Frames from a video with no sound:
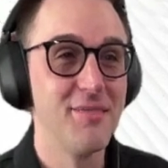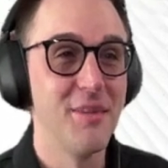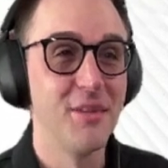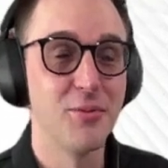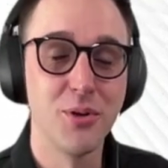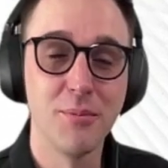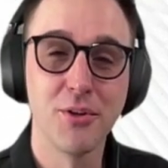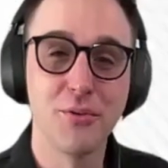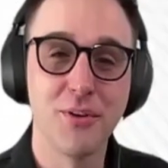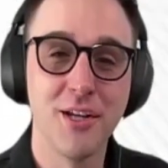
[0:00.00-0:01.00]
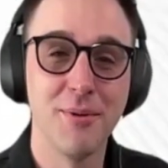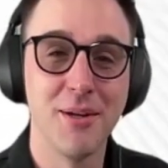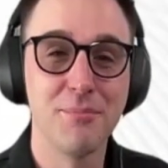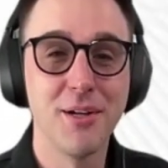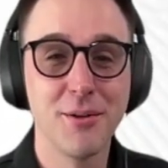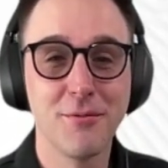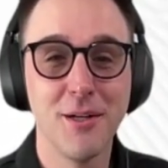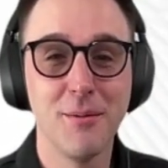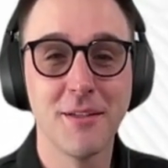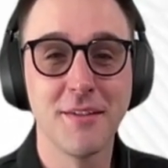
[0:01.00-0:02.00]
Now, what am I going to write about? Probably going to
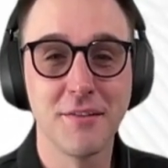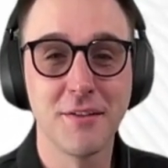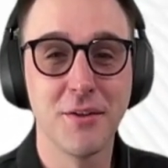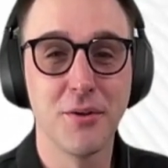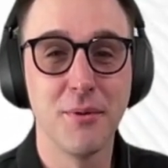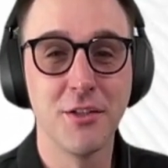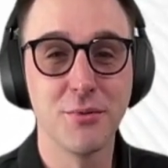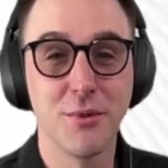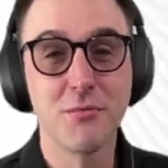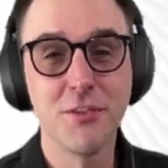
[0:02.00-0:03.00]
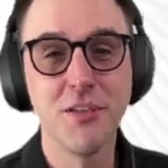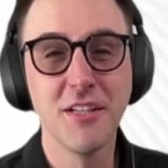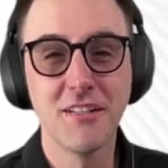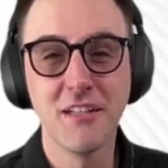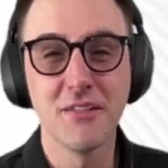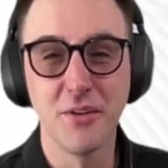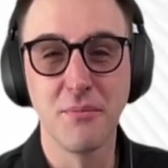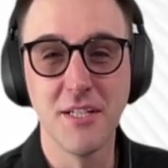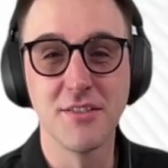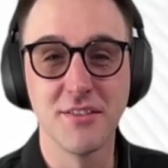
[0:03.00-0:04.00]
write about testing and automation. Well, I really like test
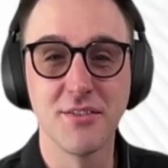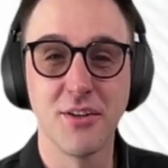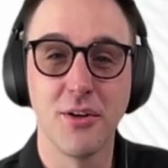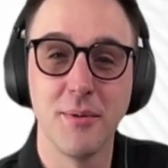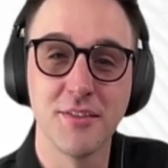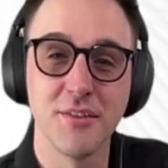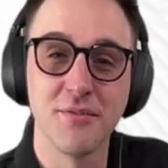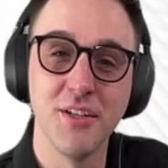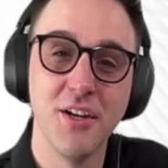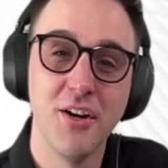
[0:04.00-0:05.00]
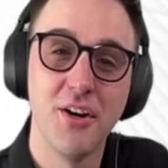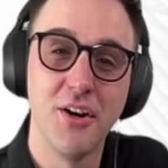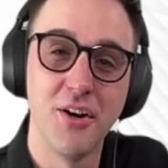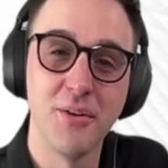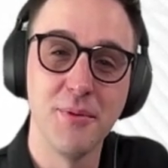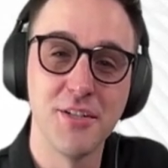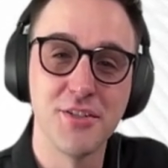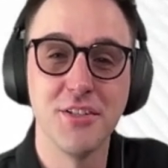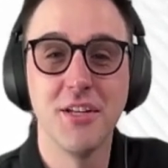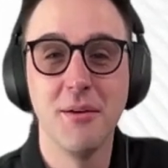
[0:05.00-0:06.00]
automation, so I'll call myself the
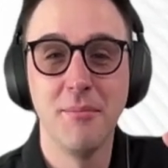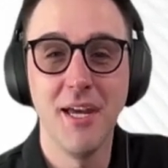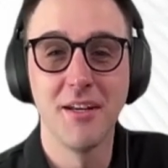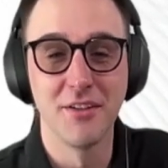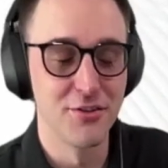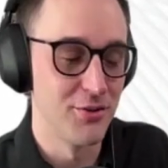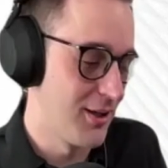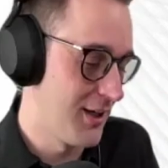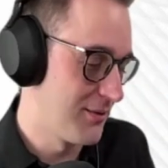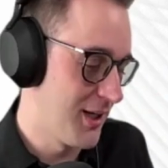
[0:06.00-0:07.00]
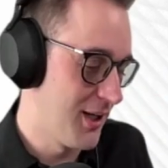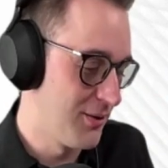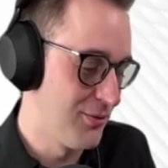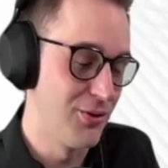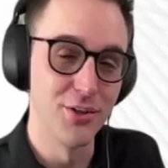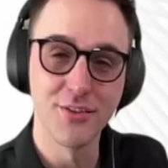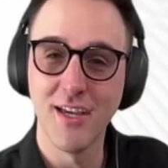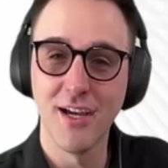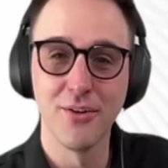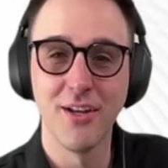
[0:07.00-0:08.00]
Automation Panda. And so I looked
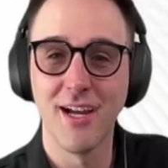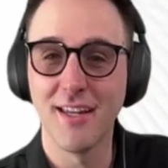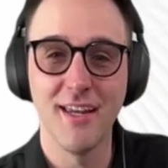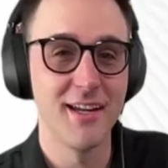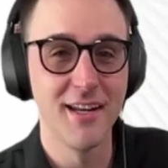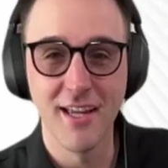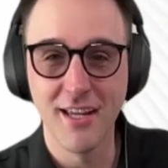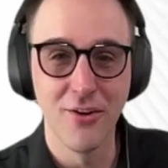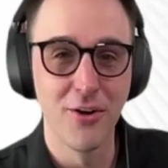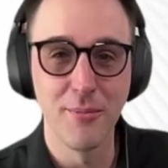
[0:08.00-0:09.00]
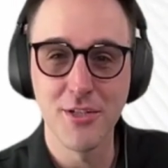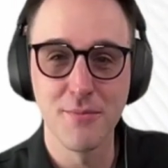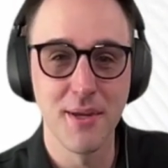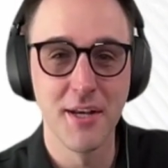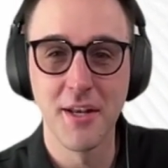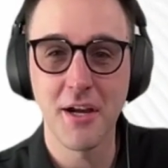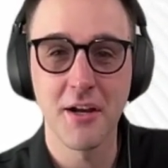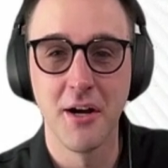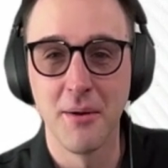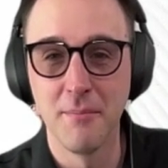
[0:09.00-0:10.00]
out on ICANN, can I get
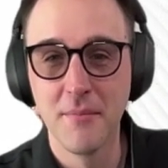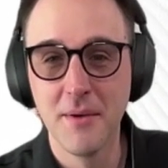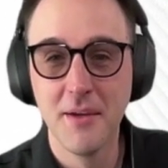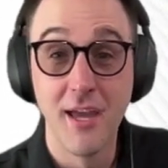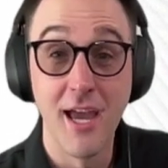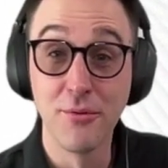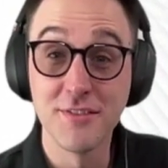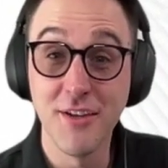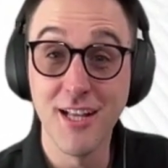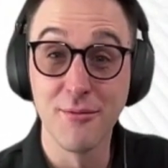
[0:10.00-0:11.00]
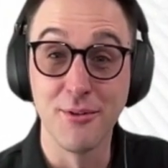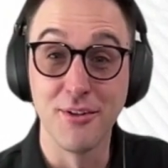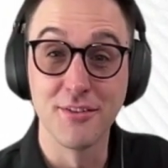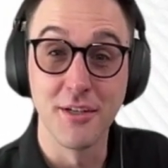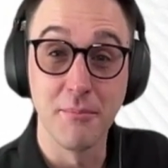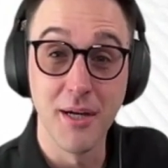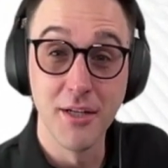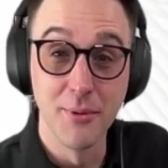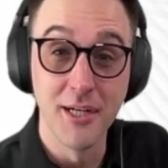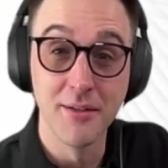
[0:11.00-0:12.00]
automationpanda.com? And it was available. I was like, my
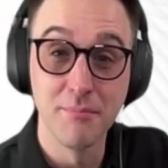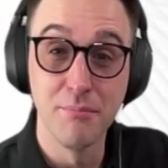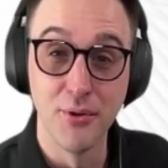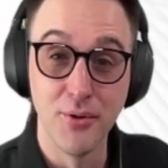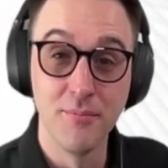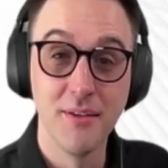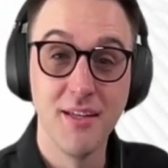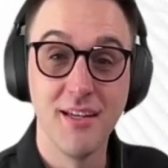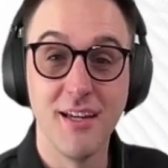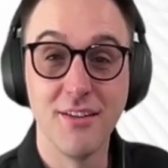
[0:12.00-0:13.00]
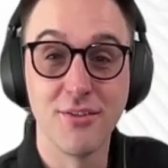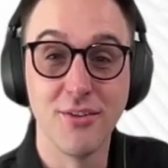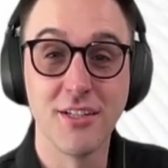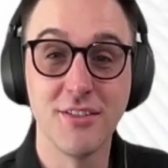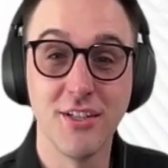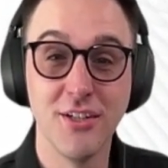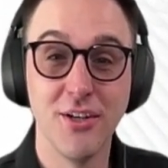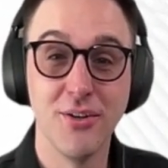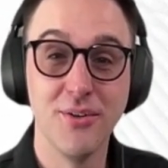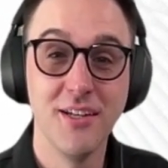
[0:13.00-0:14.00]
domain, boom. And so next thing you
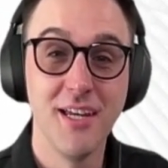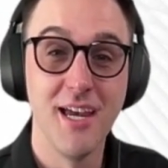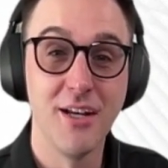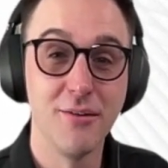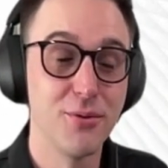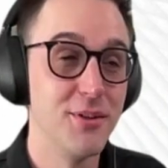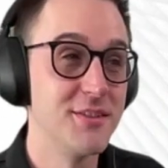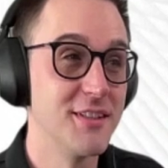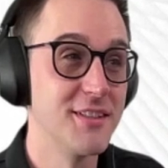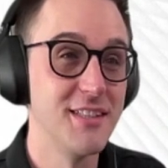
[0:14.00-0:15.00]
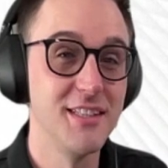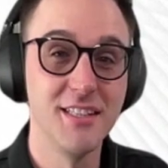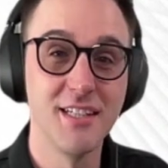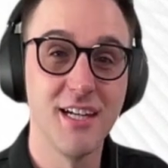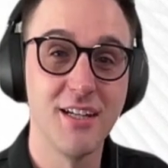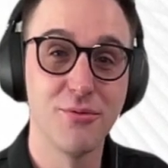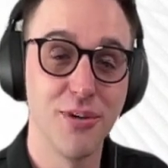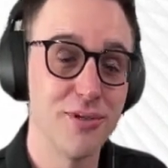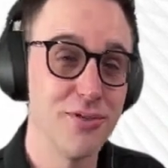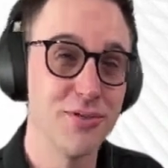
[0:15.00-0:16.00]
know, end of 2016, I had
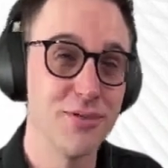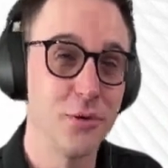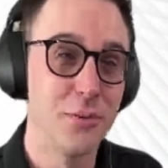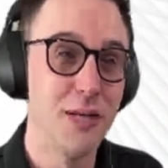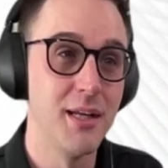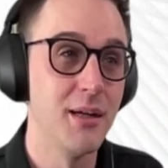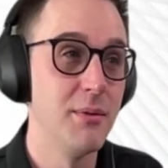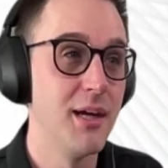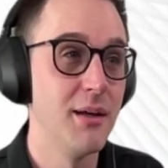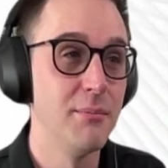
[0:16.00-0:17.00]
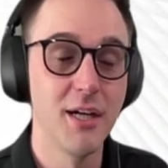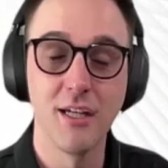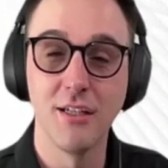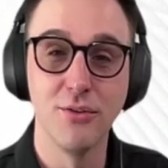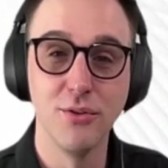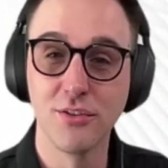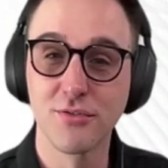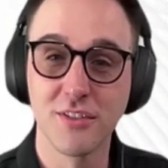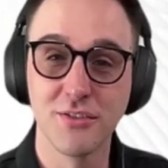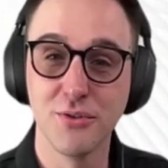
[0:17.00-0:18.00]
registered the domain name, and my New Year's
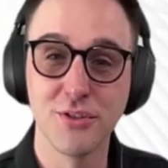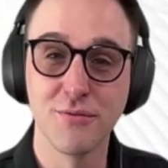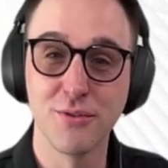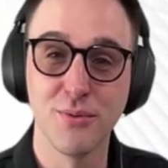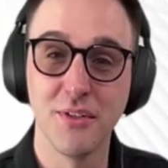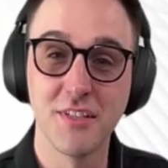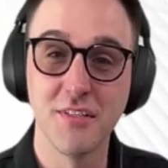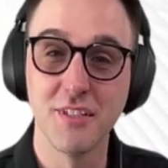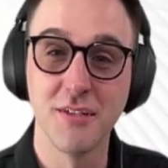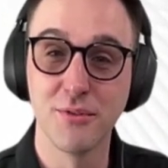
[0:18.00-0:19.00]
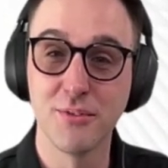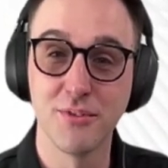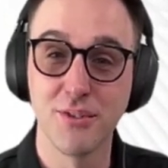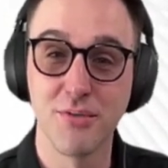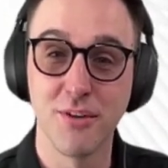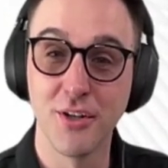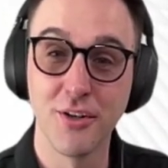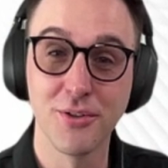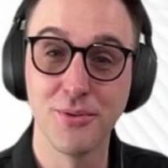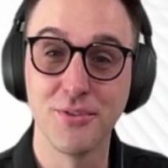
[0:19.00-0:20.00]
resolution for 2017 was to start writing
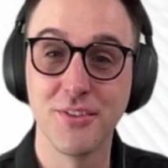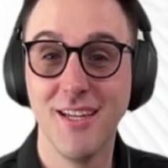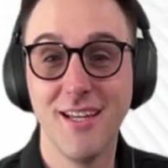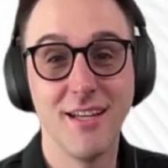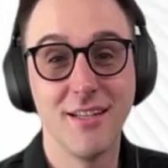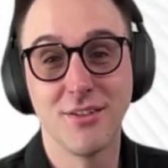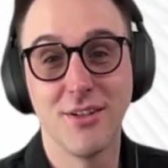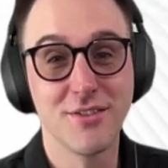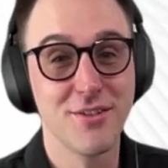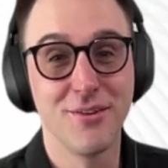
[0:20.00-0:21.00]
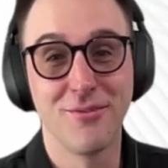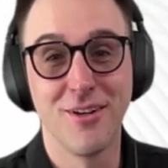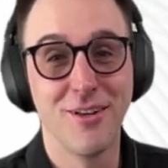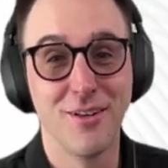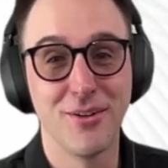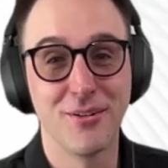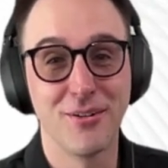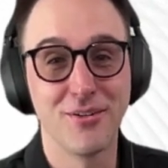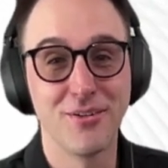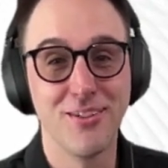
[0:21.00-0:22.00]
articles. And so I started writing
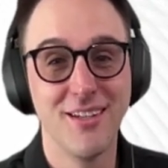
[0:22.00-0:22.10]
articles